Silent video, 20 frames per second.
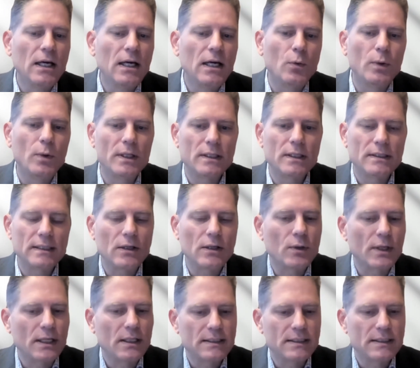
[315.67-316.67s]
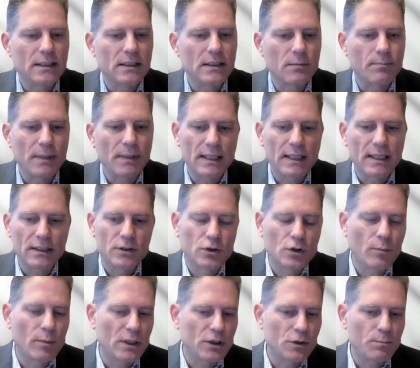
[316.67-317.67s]
where they say, okay, the central bank had so
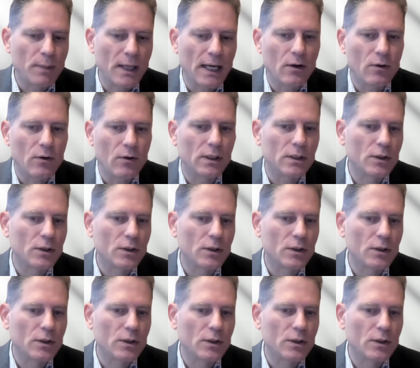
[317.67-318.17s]
much power,